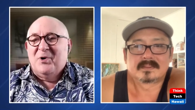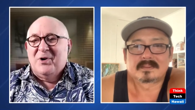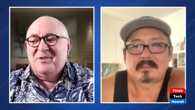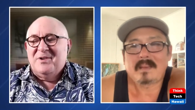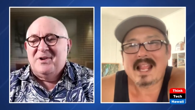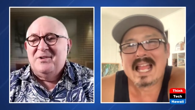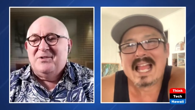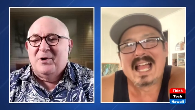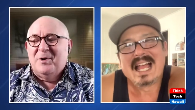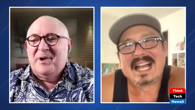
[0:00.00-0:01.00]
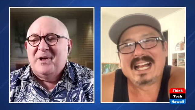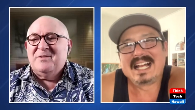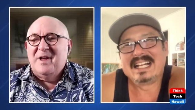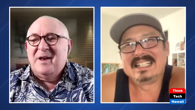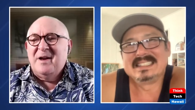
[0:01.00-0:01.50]
Speaker 1: part? Can you talk about
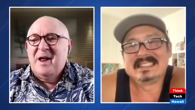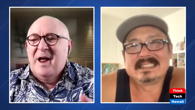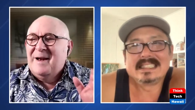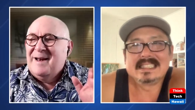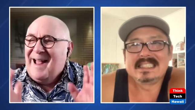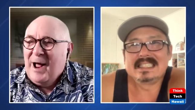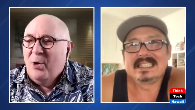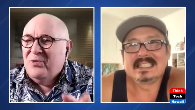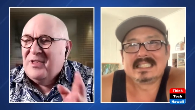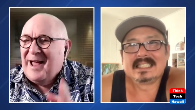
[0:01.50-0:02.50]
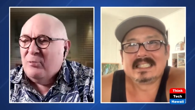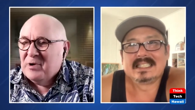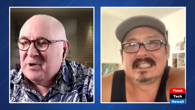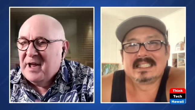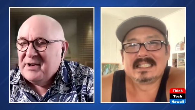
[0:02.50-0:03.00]
that and how that
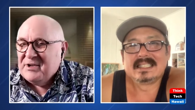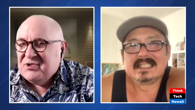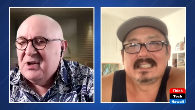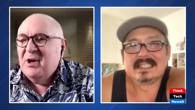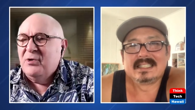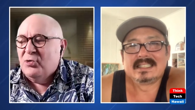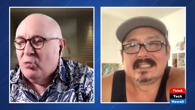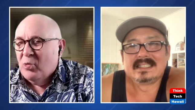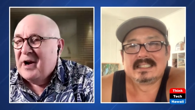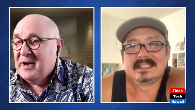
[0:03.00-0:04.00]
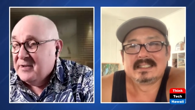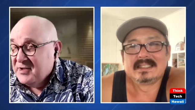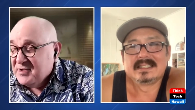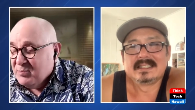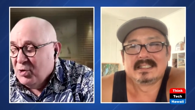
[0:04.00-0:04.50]
relates to writing
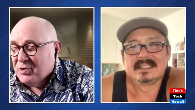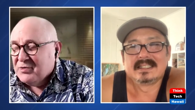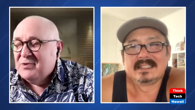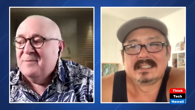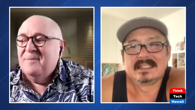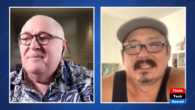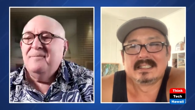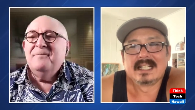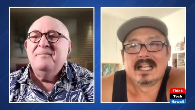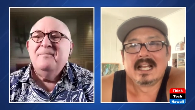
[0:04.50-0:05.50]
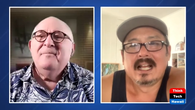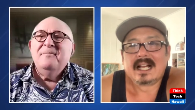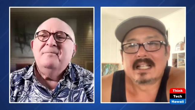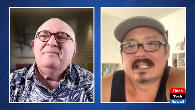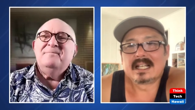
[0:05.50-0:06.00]
these books?
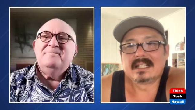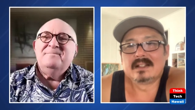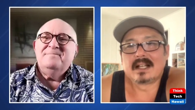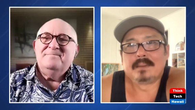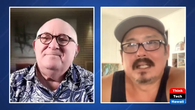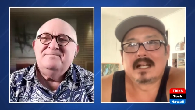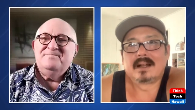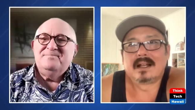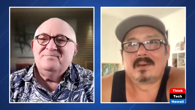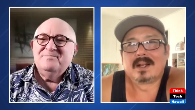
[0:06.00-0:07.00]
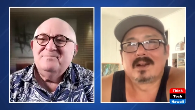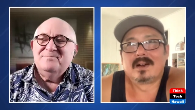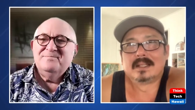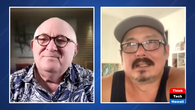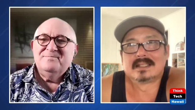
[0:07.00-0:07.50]
Speaker 2: I, I didn't. I mean, I, I wouldn't
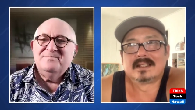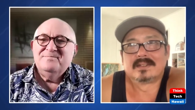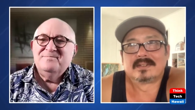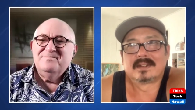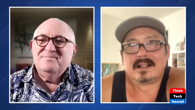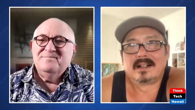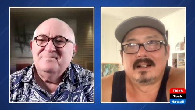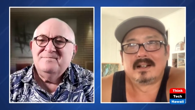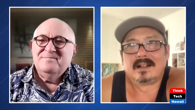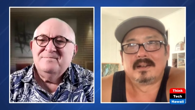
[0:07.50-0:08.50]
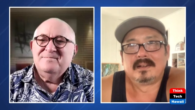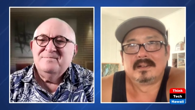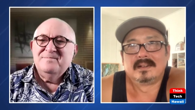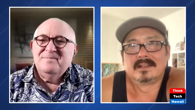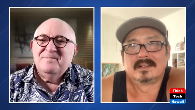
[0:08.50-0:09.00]
call myself. Uh
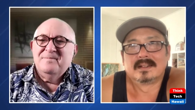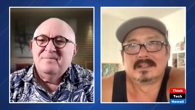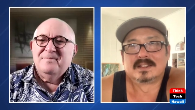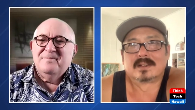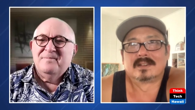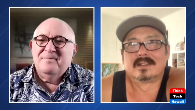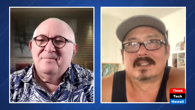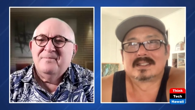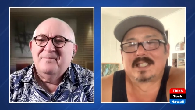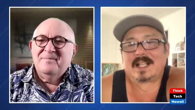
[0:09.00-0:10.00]
a journalist